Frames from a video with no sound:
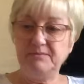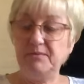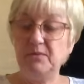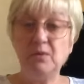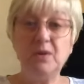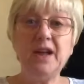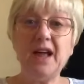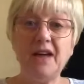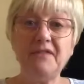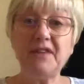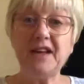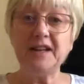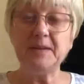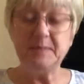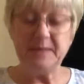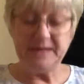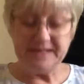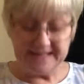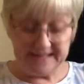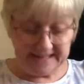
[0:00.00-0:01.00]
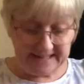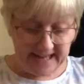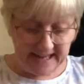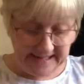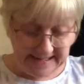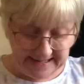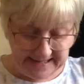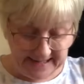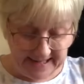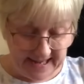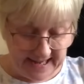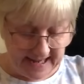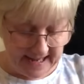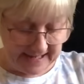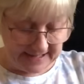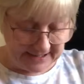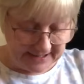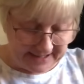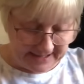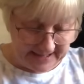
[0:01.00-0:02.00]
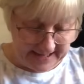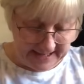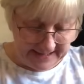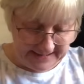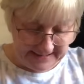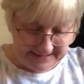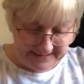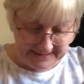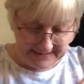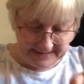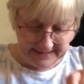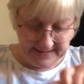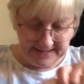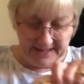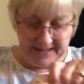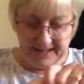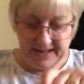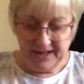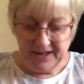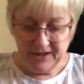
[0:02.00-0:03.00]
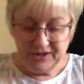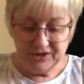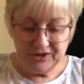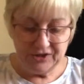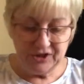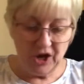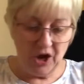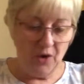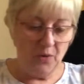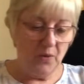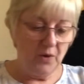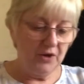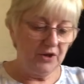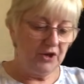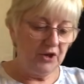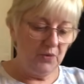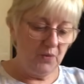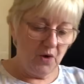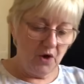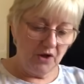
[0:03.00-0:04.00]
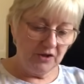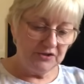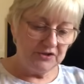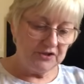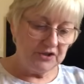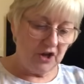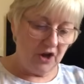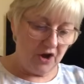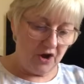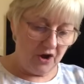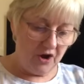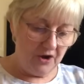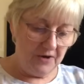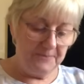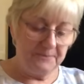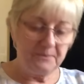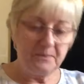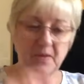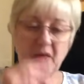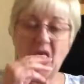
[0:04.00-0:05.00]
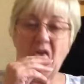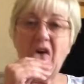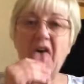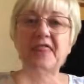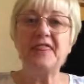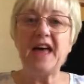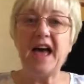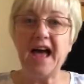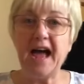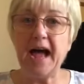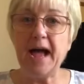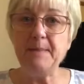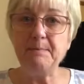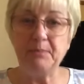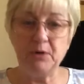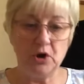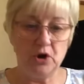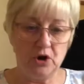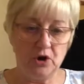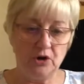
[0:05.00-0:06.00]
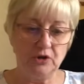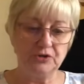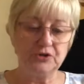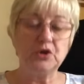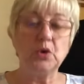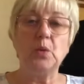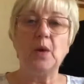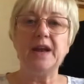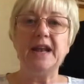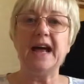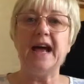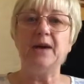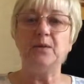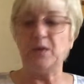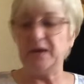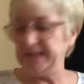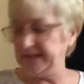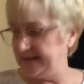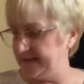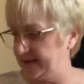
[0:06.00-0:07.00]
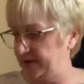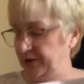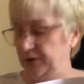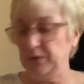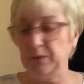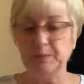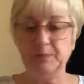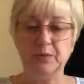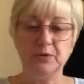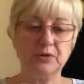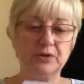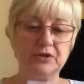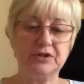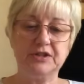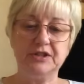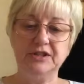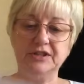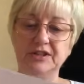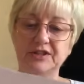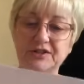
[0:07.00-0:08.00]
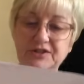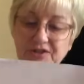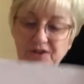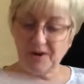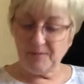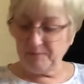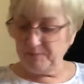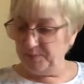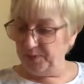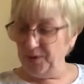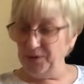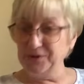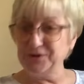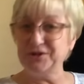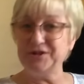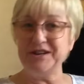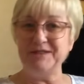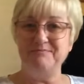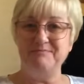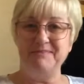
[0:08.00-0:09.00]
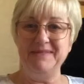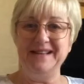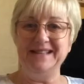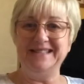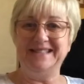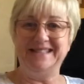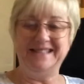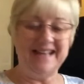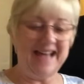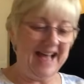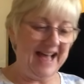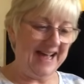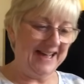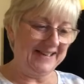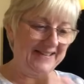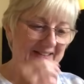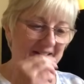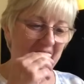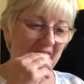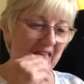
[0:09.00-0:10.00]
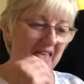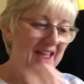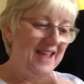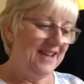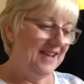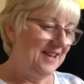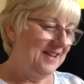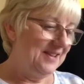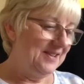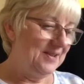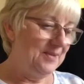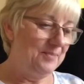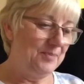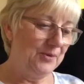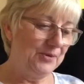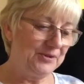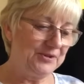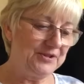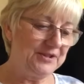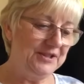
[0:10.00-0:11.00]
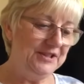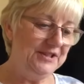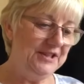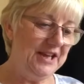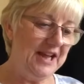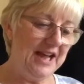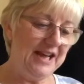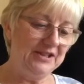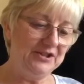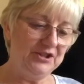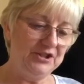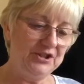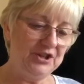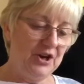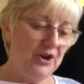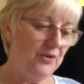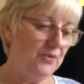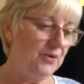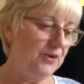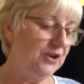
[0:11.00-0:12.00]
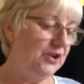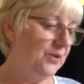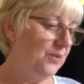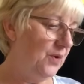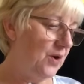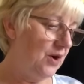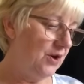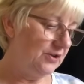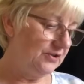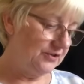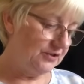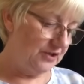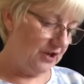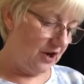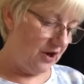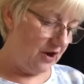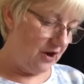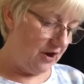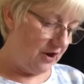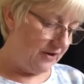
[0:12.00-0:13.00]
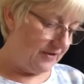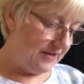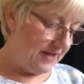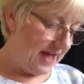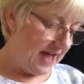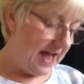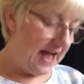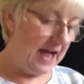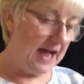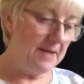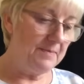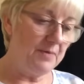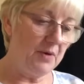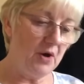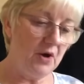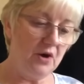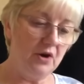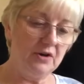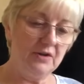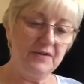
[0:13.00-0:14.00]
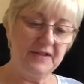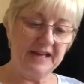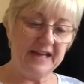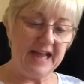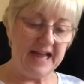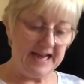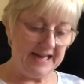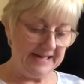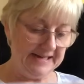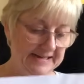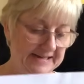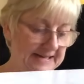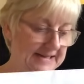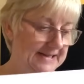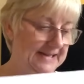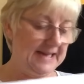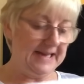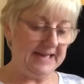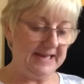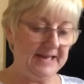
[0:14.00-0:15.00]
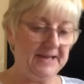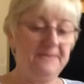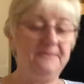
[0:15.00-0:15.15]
We have had a busy day today, actually. So, you all saw that I bought when I went to Buxton. Stop pushing me, Zach. Buxton Yarn Show. You all saw that I bought the Kaiser tea.